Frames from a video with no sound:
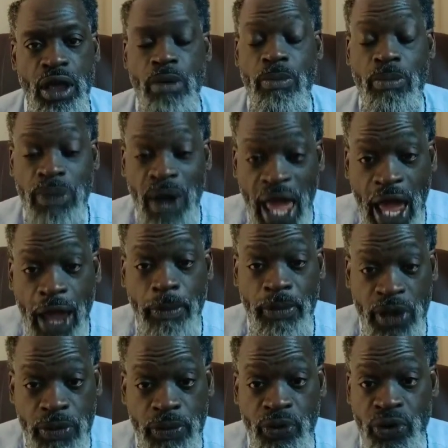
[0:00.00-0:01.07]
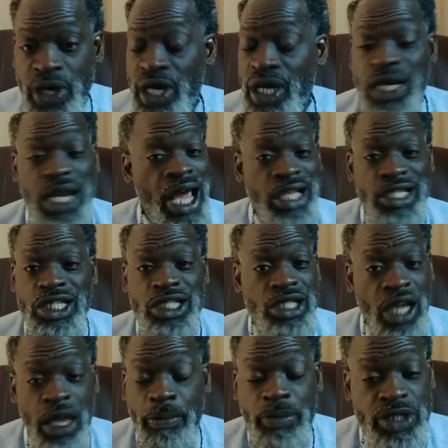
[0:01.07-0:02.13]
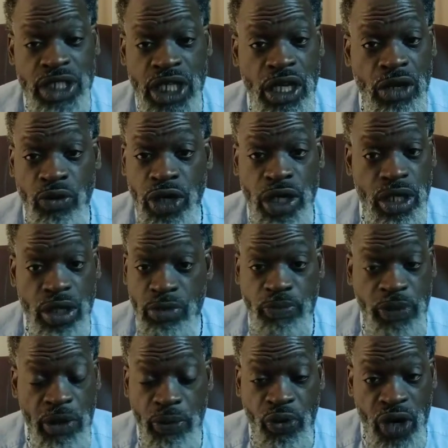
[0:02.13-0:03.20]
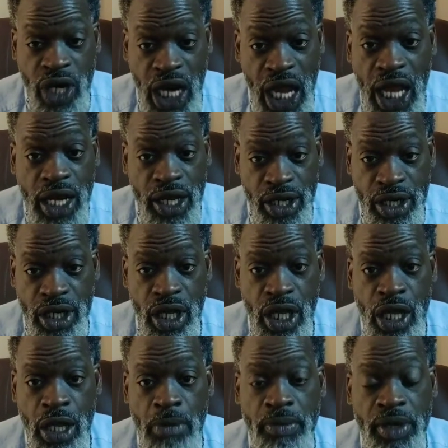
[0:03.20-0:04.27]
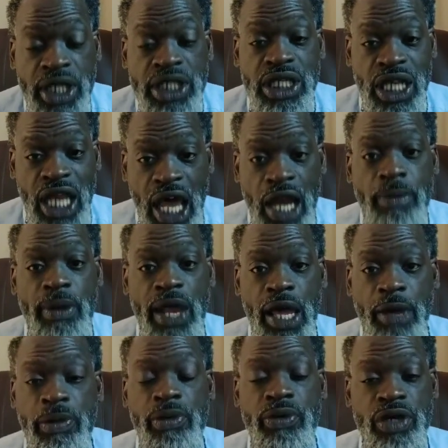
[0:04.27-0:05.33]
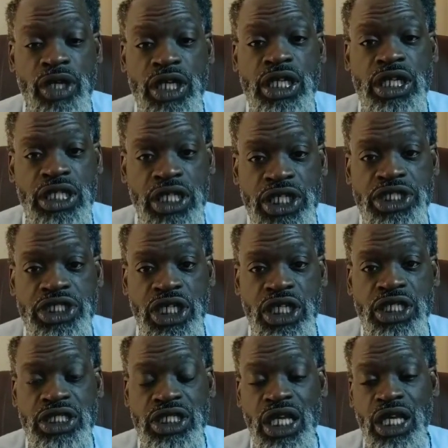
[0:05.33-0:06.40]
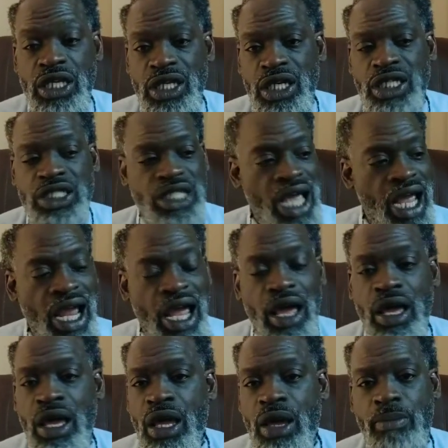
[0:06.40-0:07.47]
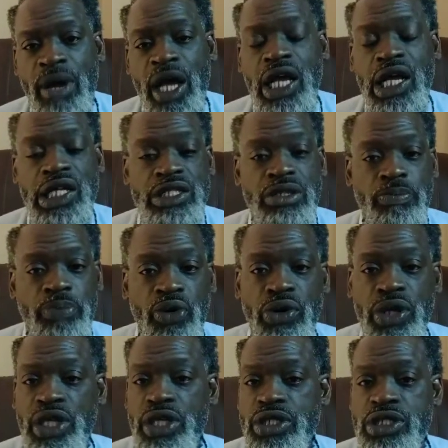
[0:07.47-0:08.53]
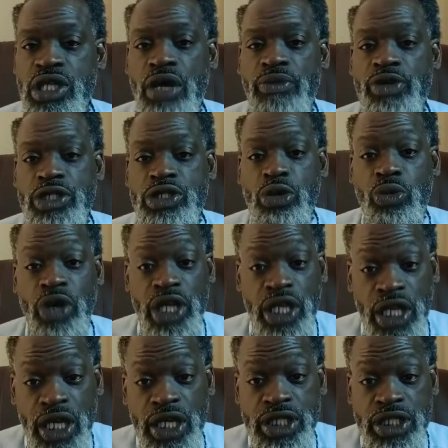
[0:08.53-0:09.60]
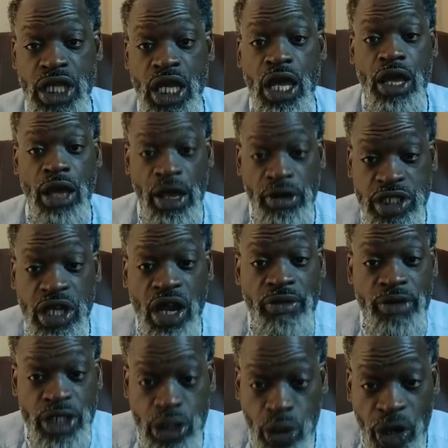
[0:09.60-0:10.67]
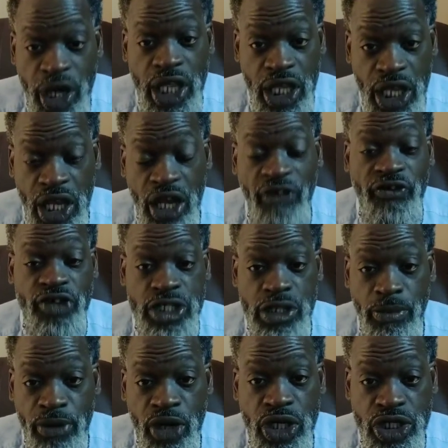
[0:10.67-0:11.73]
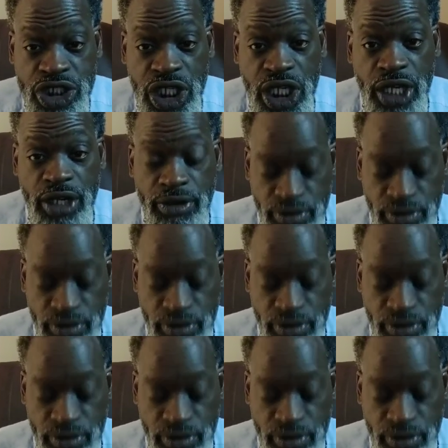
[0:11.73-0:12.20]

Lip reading: black people in there, not just lump us in with people of color. Because a lot of black people look at this shit and say, look, I got my cousin Pookie is serving 20 years. I'm serving 20 years for some bullshit.